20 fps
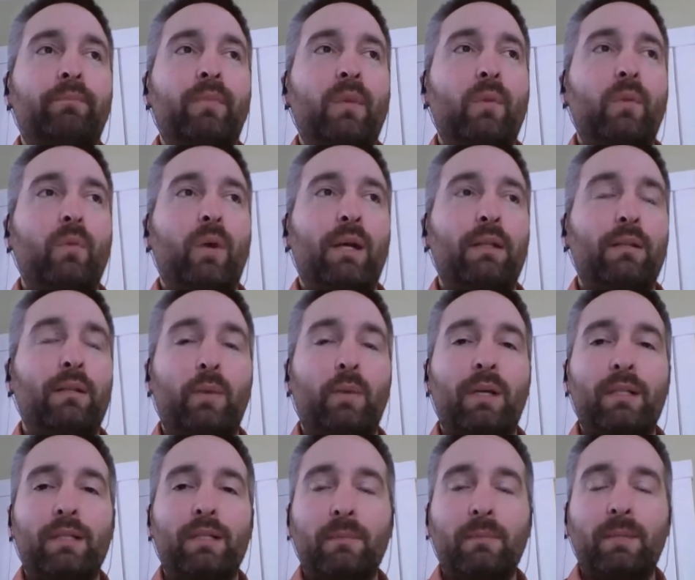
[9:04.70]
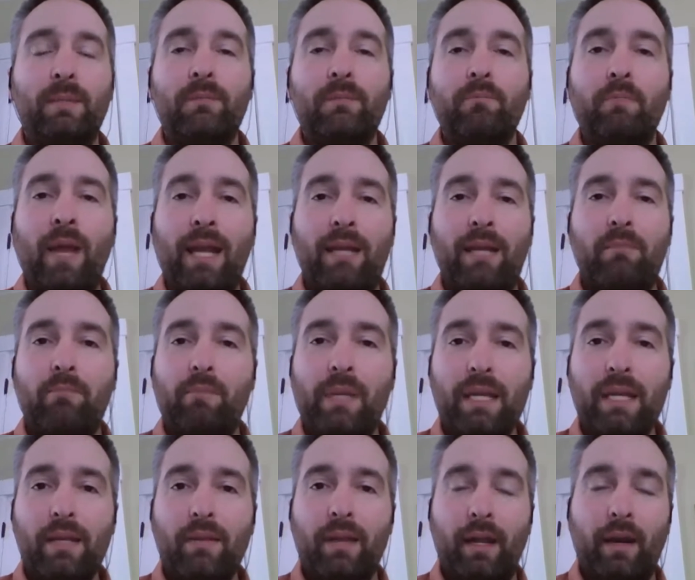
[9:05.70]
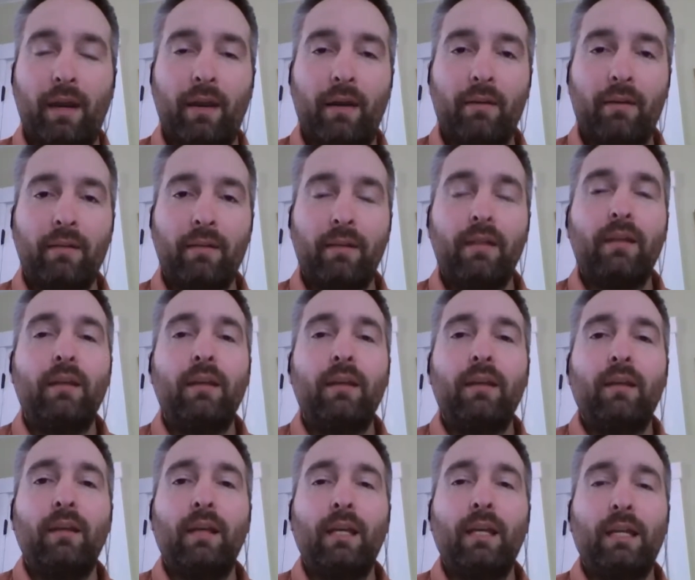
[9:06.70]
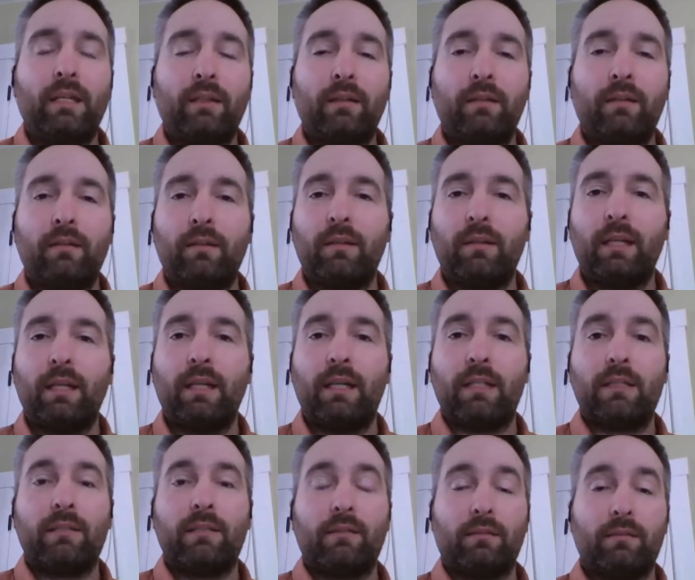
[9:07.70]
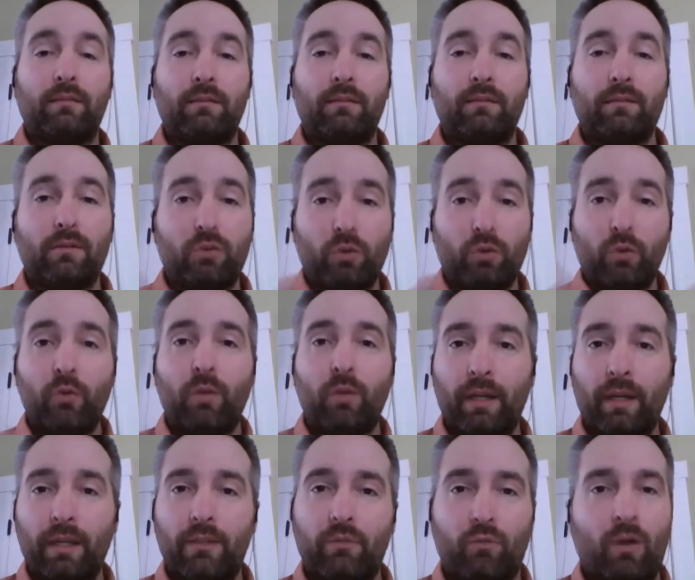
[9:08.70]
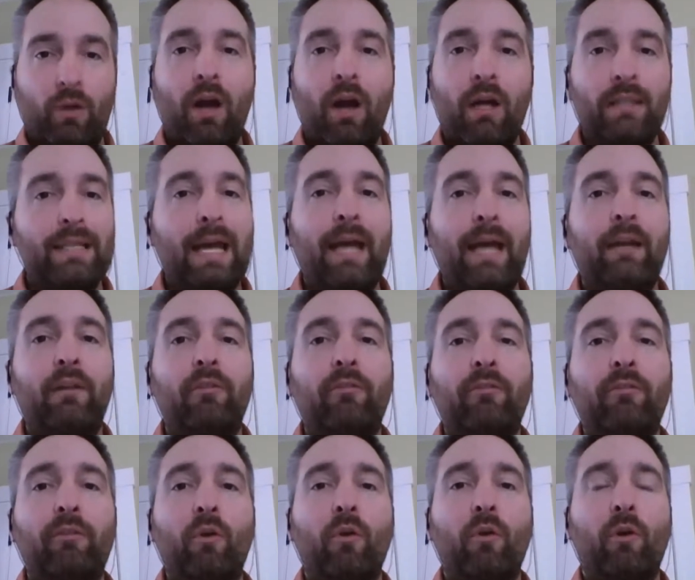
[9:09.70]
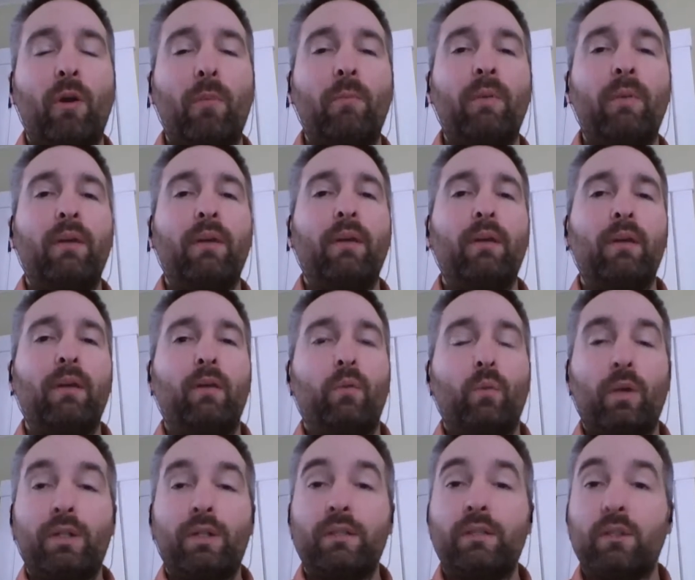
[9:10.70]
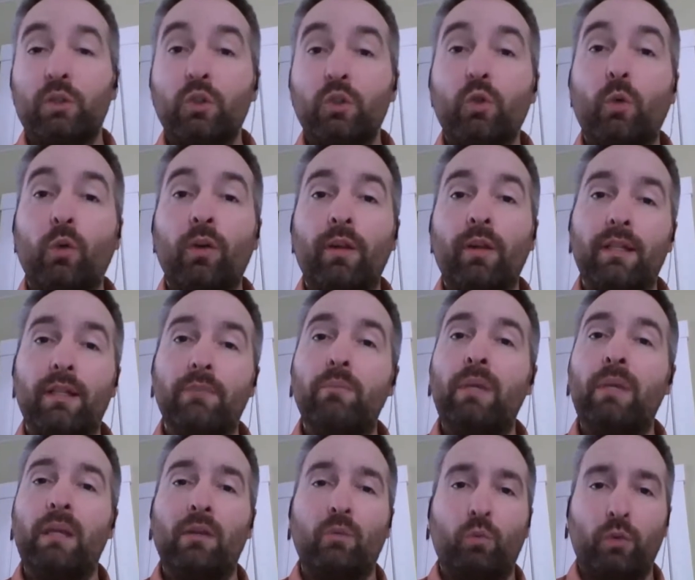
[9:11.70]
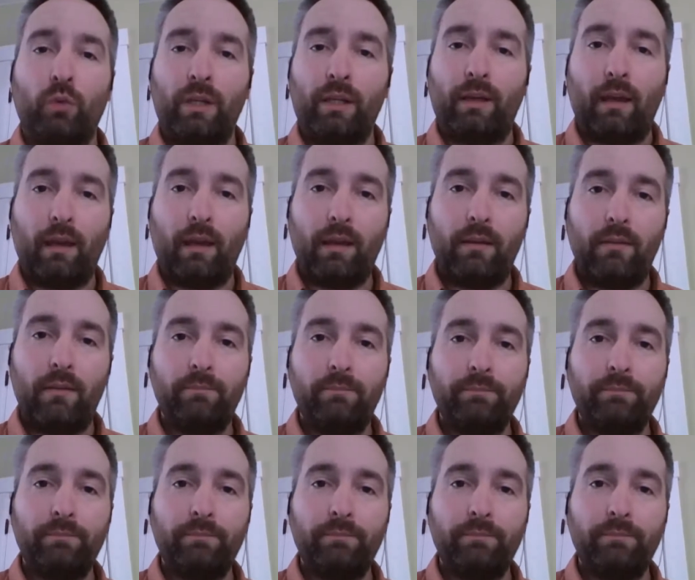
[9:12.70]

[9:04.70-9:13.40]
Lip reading: while something might be there in its truth and its raw data form, what's the story that's being relayed?